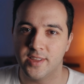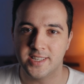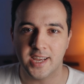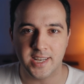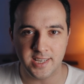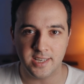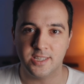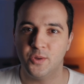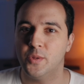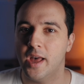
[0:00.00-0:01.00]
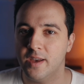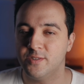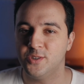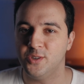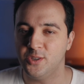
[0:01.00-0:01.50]
the techniques you will
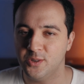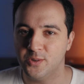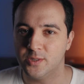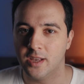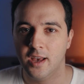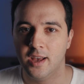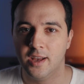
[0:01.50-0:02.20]
have to use